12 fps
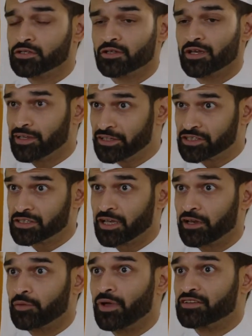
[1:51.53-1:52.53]
so that each
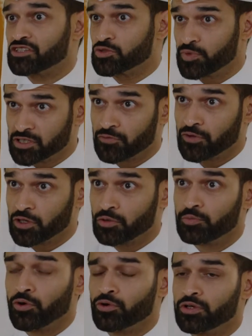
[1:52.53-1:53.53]
stadium has a specific
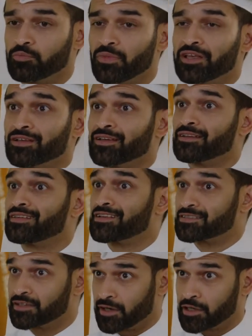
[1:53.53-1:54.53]
component, making it a
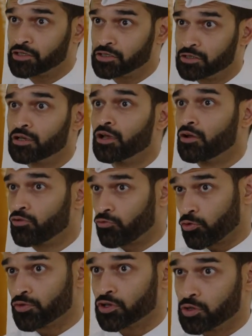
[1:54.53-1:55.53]
destination
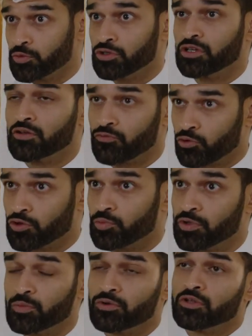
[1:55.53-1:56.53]
for the community and for the
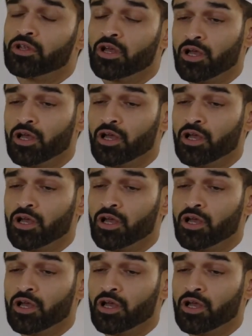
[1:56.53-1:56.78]
people